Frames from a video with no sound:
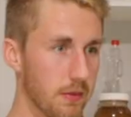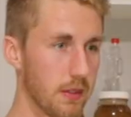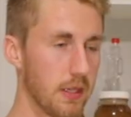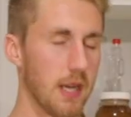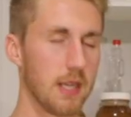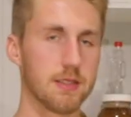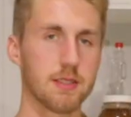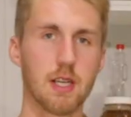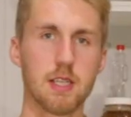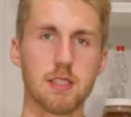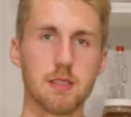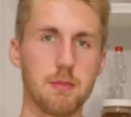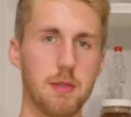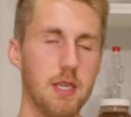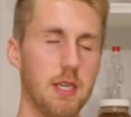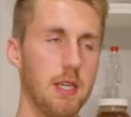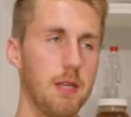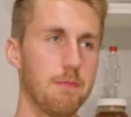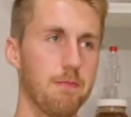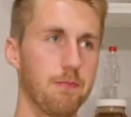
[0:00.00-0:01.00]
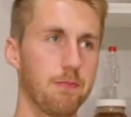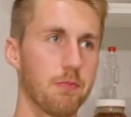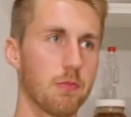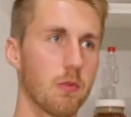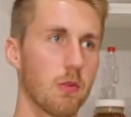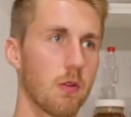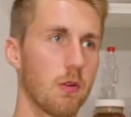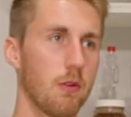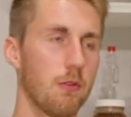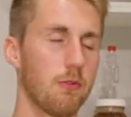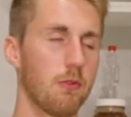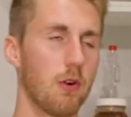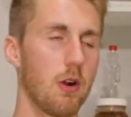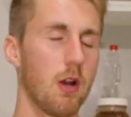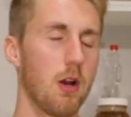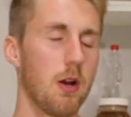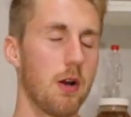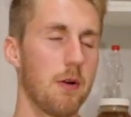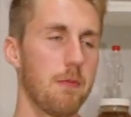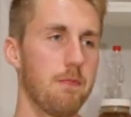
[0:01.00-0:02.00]
Yeah, it's got some heat
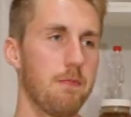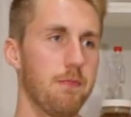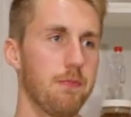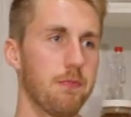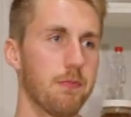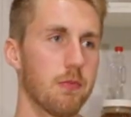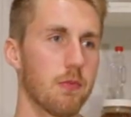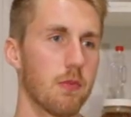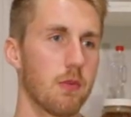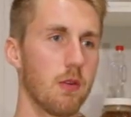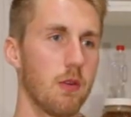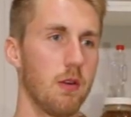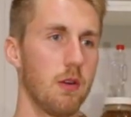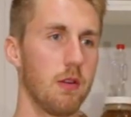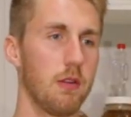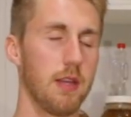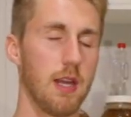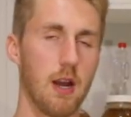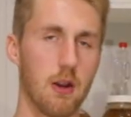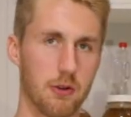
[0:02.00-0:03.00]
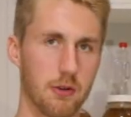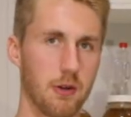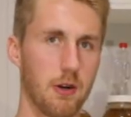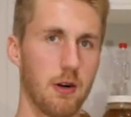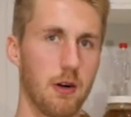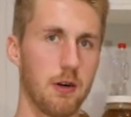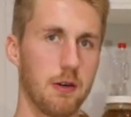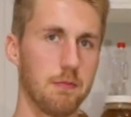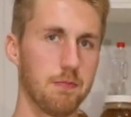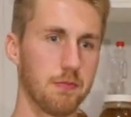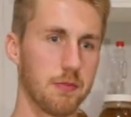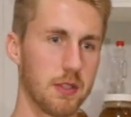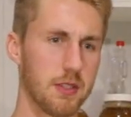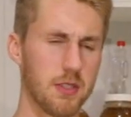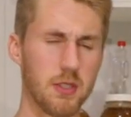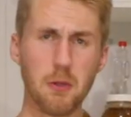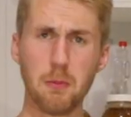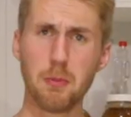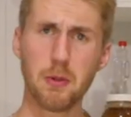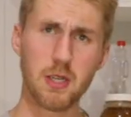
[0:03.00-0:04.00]
from the alcohol. It's
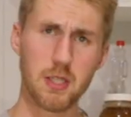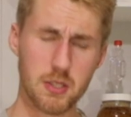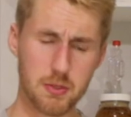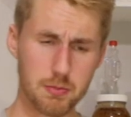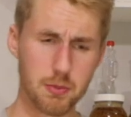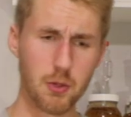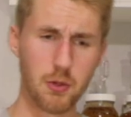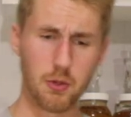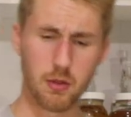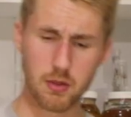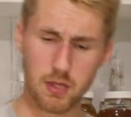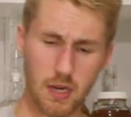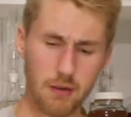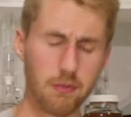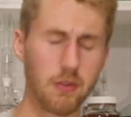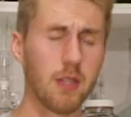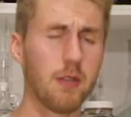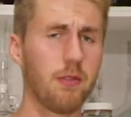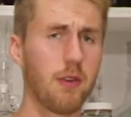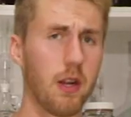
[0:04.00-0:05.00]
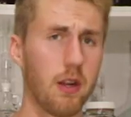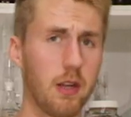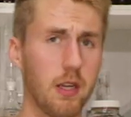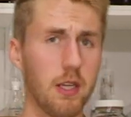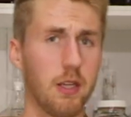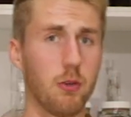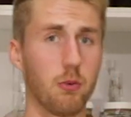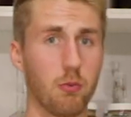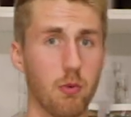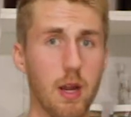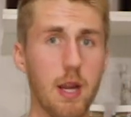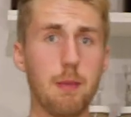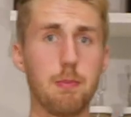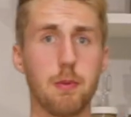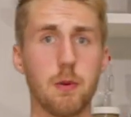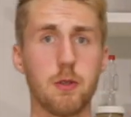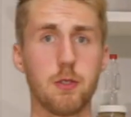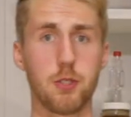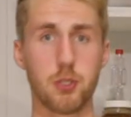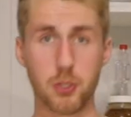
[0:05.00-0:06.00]
still pretty smooth, definitely very grape
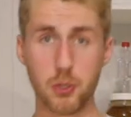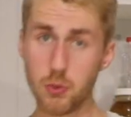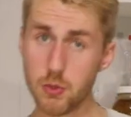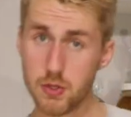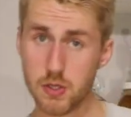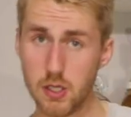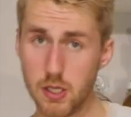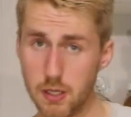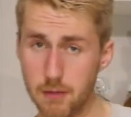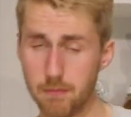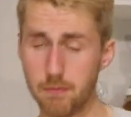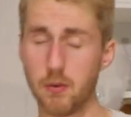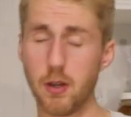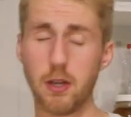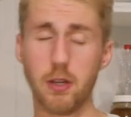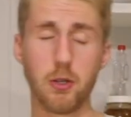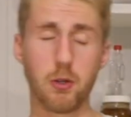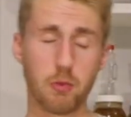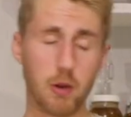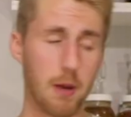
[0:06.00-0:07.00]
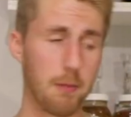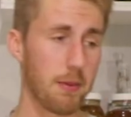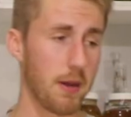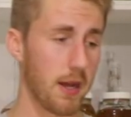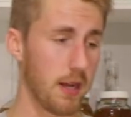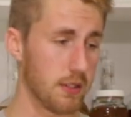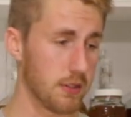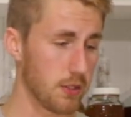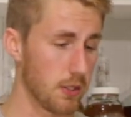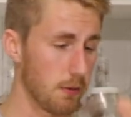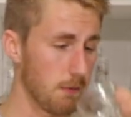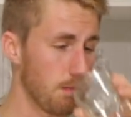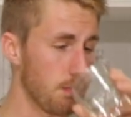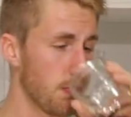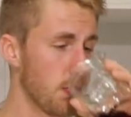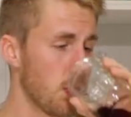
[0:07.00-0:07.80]
juicy, very grape-esque.